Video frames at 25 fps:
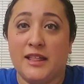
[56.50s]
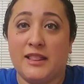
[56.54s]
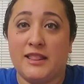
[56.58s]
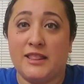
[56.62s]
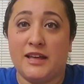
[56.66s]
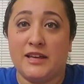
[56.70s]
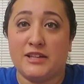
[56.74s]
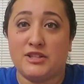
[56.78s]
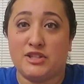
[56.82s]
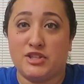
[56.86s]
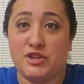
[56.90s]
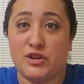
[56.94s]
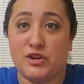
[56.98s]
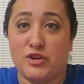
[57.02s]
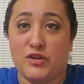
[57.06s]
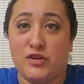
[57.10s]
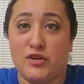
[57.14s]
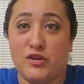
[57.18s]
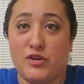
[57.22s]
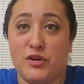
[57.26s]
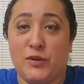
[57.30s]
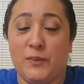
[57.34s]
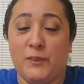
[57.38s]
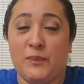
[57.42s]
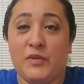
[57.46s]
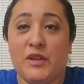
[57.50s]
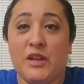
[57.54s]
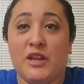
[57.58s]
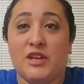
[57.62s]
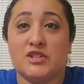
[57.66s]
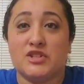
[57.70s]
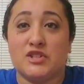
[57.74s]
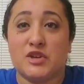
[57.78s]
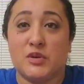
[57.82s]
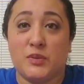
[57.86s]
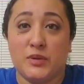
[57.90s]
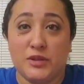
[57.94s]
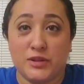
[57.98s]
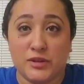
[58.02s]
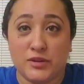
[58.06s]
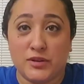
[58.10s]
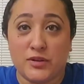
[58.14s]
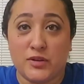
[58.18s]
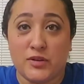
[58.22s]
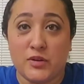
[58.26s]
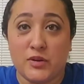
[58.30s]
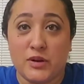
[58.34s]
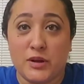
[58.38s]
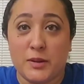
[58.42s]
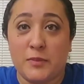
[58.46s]
that's your call. So with your
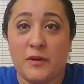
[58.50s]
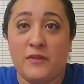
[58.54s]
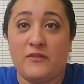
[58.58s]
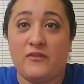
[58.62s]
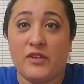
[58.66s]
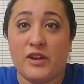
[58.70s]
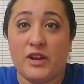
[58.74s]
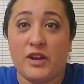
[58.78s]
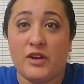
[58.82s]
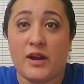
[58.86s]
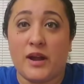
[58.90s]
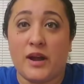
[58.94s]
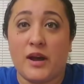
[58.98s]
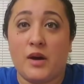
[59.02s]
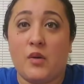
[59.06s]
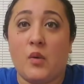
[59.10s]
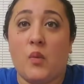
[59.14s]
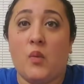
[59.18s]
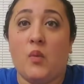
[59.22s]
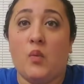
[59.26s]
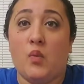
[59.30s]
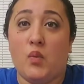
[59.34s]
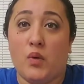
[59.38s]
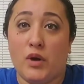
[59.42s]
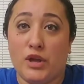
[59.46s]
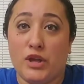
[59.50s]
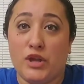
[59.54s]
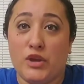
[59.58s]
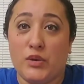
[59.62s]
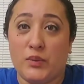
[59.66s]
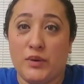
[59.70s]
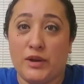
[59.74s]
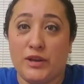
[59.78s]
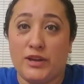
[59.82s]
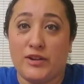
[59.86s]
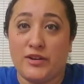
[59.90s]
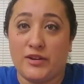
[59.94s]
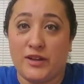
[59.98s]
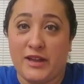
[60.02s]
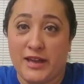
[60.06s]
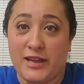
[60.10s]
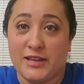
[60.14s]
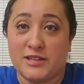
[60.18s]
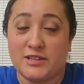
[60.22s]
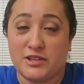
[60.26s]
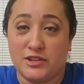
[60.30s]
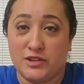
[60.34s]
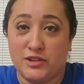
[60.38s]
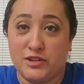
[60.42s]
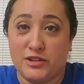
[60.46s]
grown-up, figure out what you want your
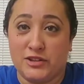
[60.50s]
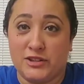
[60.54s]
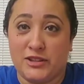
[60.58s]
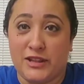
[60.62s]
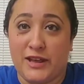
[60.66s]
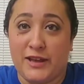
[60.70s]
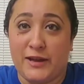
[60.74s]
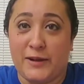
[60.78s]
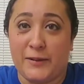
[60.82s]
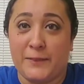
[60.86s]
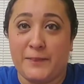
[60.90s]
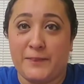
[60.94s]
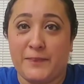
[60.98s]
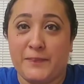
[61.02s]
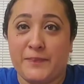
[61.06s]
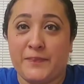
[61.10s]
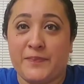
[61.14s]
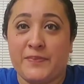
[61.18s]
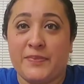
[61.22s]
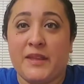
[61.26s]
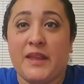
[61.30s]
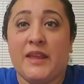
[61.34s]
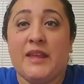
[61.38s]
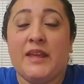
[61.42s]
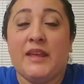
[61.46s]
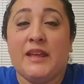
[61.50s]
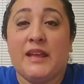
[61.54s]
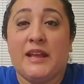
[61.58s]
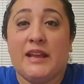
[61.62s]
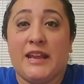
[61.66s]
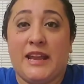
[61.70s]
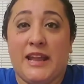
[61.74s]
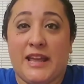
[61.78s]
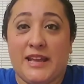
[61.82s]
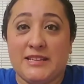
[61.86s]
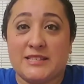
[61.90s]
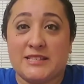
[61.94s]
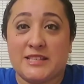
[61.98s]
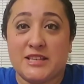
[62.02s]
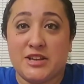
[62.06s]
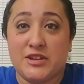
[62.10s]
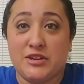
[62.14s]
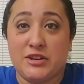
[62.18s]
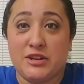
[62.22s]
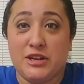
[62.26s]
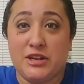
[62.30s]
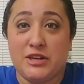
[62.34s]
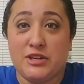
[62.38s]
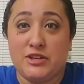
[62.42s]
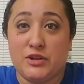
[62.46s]
cake to look like. Next thing you
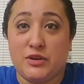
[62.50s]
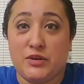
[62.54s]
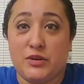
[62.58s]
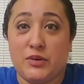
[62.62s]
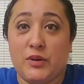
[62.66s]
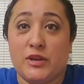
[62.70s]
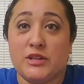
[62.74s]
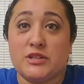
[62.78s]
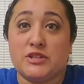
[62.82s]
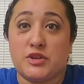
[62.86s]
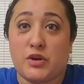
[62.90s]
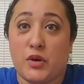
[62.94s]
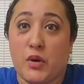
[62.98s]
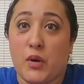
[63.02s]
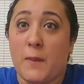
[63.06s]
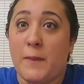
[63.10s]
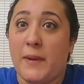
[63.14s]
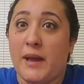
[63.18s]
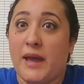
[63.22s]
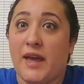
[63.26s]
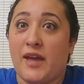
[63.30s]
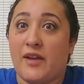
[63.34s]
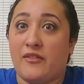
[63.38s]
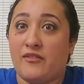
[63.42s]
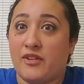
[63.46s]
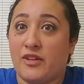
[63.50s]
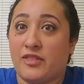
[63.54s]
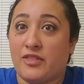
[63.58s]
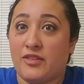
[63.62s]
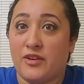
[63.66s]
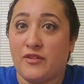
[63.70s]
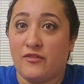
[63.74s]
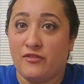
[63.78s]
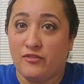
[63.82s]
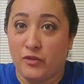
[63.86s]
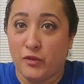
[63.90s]
need to do is go buy everything